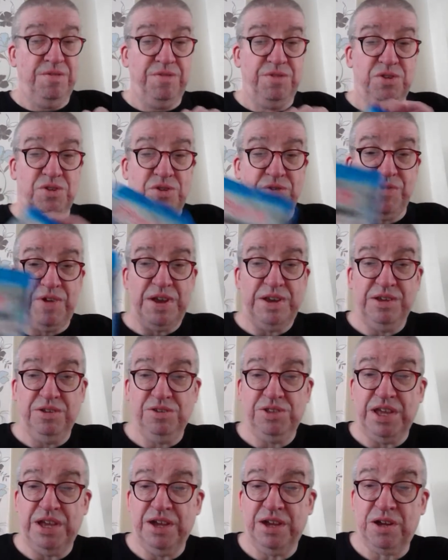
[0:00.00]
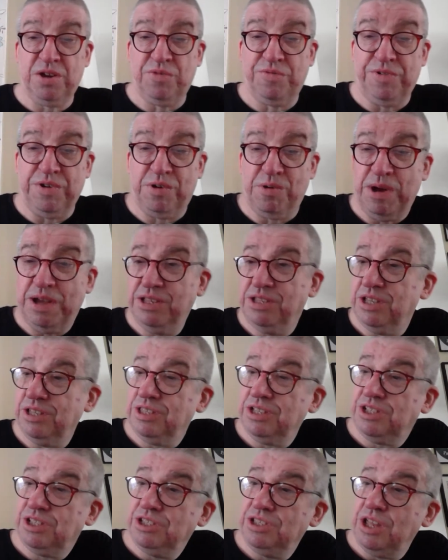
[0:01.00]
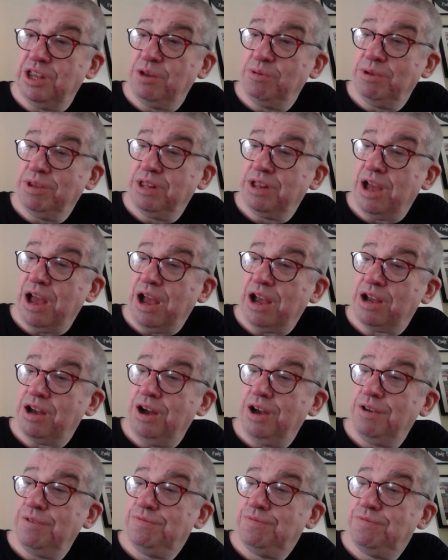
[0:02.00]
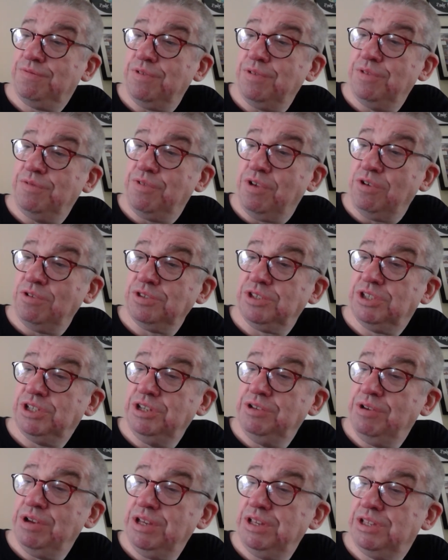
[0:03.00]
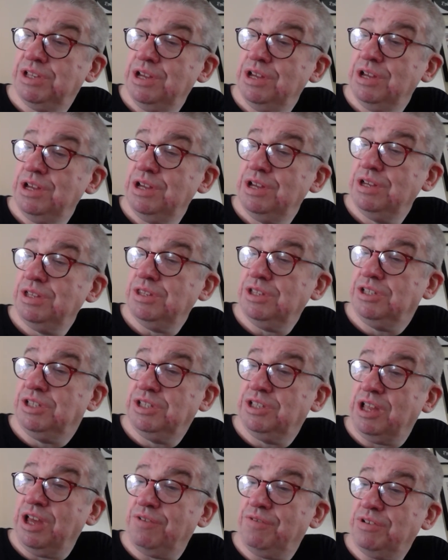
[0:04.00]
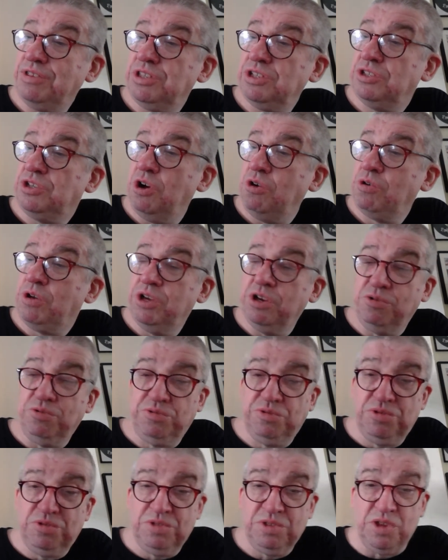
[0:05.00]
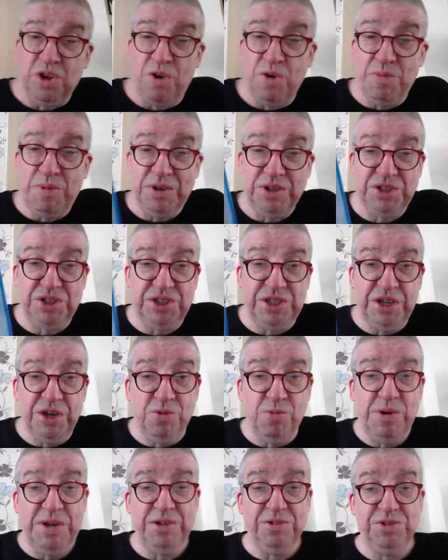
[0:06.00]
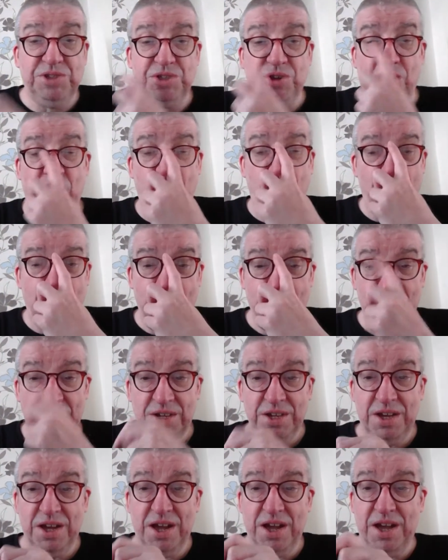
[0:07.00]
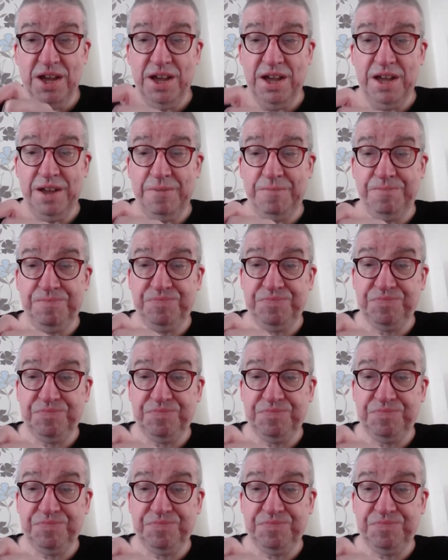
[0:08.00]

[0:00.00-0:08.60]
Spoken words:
sort of venues they frequented. This is another one in the archive for the Vault series. This is live at the Tokyo Dome on a Steel Wheels tour. I